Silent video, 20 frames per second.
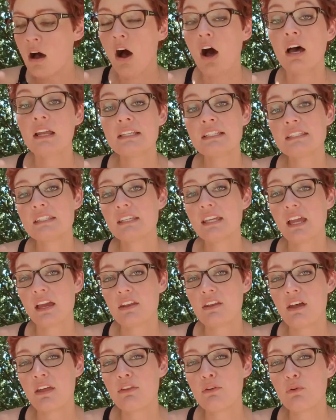honestly,
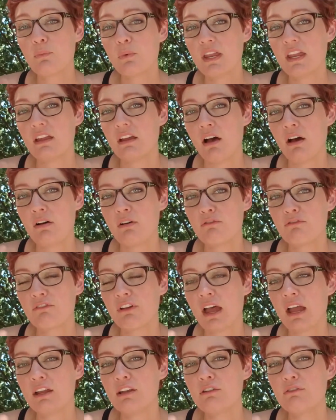another week of
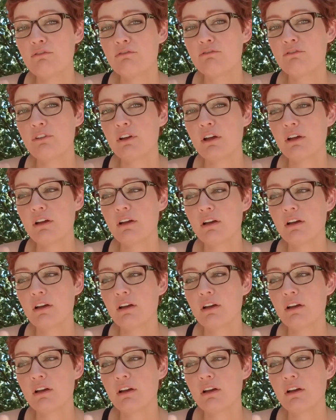kind of